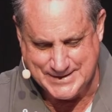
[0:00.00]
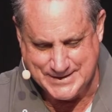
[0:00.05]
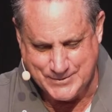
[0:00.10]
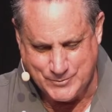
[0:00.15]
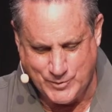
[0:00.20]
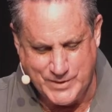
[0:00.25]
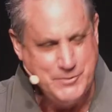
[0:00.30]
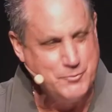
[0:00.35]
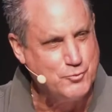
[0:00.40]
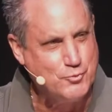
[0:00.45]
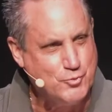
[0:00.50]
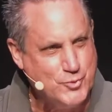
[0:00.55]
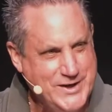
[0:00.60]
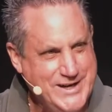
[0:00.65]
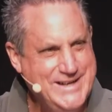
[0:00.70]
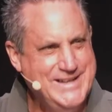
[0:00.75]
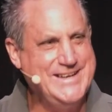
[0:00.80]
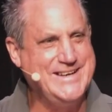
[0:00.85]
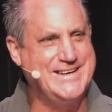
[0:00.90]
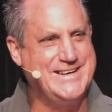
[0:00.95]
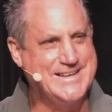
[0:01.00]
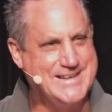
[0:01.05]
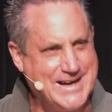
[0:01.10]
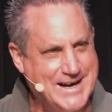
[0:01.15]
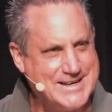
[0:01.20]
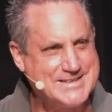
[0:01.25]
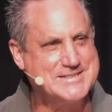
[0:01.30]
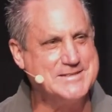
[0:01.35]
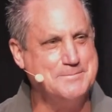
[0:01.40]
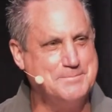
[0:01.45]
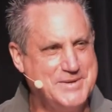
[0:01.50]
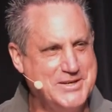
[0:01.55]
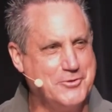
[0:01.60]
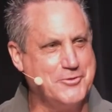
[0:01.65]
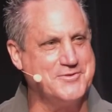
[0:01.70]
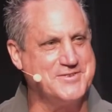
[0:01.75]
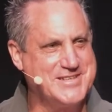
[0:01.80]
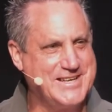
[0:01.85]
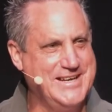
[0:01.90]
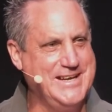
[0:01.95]
we really got to
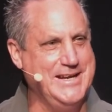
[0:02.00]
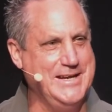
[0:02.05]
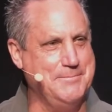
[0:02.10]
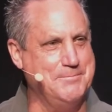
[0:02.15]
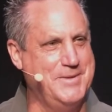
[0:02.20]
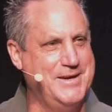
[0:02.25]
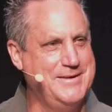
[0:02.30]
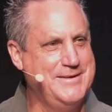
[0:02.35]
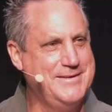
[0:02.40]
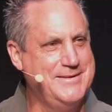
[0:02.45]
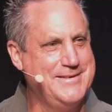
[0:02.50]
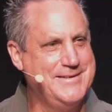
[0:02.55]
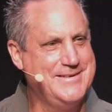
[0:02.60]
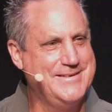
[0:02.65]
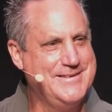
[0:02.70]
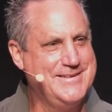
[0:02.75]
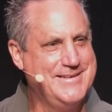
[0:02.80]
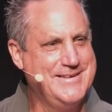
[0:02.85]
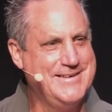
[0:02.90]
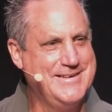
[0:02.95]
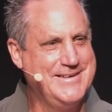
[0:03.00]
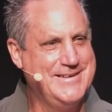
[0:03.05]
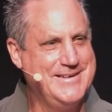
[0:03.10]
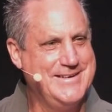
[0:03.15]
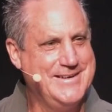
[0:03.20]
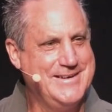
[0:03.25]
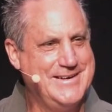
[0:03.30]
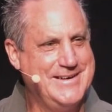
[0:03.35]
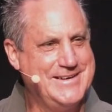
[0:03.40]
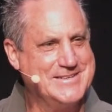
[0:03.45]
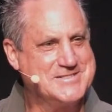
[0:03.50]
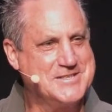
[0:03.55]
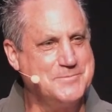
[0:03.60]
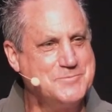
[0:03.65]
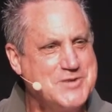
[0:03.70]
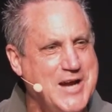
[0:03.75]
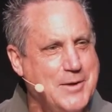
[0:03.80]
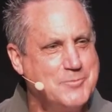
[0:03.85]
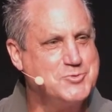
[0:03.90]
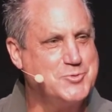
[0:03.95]
build team. And
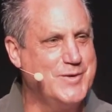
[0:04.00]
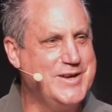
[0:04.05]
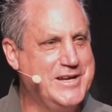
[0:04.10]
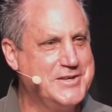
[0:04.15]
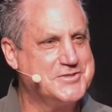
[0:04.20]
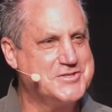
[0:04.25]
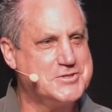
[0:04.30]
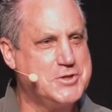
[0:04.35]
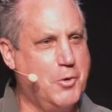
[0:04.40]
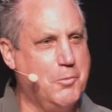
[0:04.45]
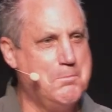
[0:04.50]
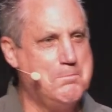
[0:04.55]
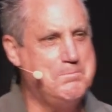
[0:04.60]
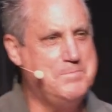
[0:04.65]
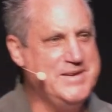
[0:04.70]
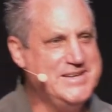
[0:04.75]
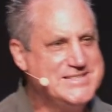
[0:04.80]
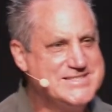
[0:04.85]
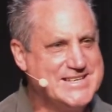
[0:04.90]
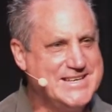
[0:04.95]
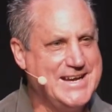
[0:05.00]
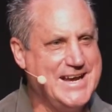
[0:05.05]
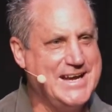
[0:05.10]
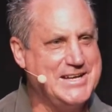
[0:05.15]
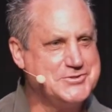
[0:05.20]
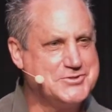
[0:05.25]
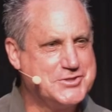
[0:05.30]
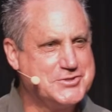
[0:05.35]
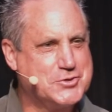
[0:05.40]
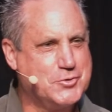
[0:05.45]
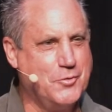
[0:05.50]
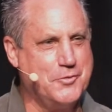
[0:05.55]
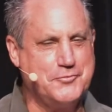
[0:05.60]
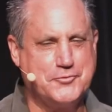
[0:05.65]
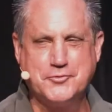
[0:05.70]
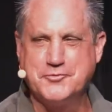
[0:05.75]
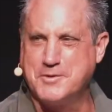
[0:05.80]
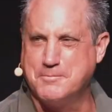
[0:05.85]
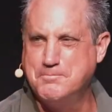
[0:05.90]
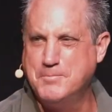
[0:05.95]
sometimes we get so busy at just going
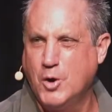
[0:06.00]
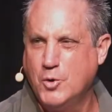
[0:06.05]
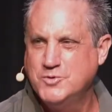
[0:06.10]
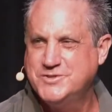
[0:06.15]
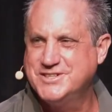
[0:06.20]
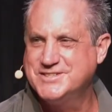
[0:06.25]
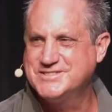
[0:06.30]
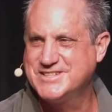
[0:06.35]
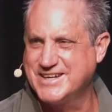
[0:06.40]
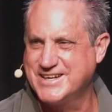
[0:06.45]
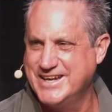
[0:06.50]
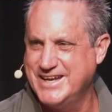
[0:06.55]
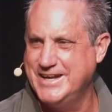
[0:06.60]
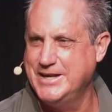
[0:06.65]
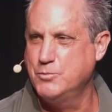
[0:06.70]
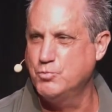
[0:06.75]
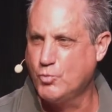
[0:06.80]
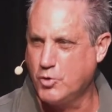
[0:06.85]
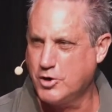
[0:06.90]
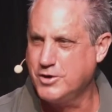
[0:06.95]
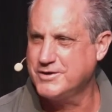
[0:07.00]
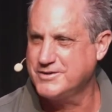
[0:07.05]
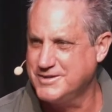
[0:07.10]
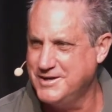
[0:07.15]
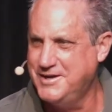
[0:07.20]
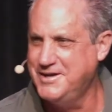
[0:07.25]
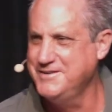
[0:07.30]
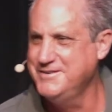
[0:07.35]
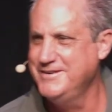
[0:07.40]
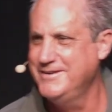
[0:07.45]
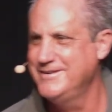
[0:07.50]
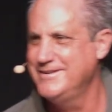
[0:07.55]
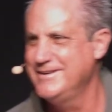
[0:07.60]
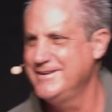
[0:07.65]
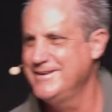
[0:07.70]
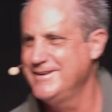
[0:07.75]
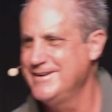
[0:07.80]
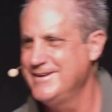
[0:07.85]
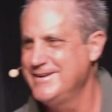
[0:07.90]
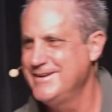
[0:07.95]
through the motions and getting work done
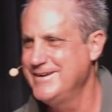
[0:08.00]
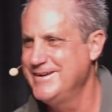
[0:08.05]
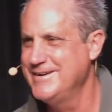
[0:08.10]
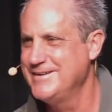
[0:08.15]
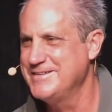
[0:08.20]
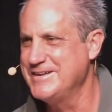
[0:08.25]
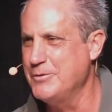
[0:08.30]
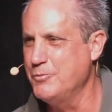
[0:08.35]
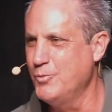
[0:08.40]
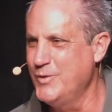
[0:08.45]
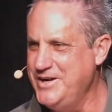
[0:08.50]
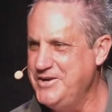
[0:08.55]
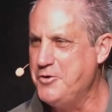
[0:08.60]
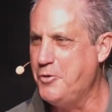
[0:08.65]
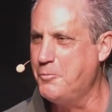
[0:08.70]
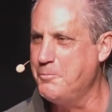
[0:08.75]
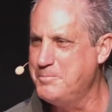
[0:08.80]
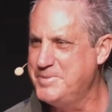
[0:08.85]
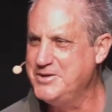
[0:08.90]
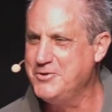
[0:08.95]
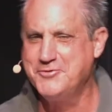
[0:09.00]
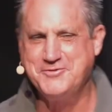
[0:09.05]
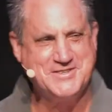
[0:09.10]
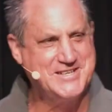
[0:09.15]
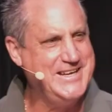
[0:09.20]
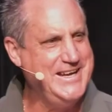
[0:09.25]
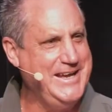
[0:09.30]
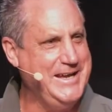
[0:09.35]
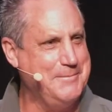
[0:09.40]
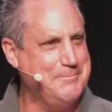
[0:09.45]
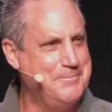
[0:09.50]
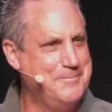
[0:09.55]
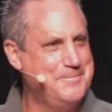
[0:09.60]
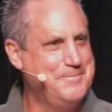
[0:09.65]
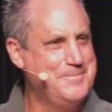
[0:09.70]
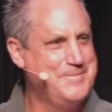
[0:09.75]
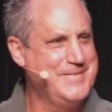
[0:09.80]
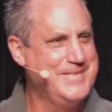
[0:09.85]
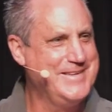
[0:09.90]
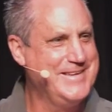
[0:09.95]
that we don't build team.
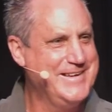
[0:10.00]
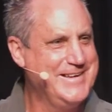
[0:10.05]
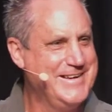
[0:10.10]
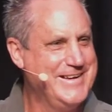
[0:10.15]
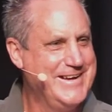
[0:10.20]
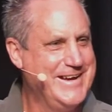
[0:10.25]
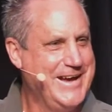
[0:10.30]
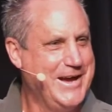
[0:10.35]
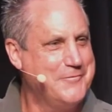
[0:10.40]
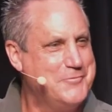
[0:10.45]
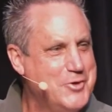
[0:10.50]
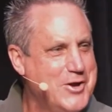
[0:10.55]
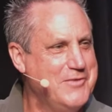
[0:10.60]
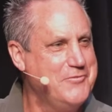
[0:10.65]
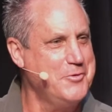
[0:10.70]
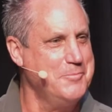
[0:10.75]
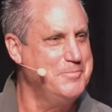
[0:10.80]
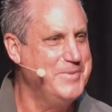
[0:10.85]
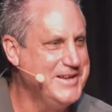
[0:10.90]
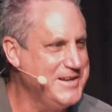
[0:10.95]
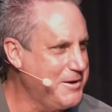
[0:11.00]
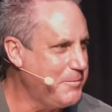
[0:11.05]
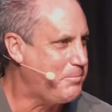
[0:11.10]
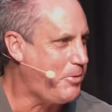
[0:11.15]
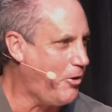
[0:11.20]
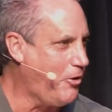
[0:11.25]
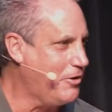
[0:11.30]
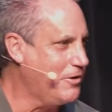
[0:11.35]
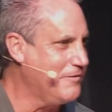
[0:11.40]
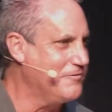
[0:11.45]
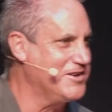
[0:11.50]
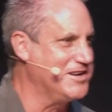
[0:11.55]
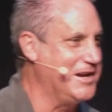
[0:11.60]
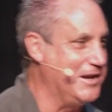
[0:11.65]
Have you ever been a part of an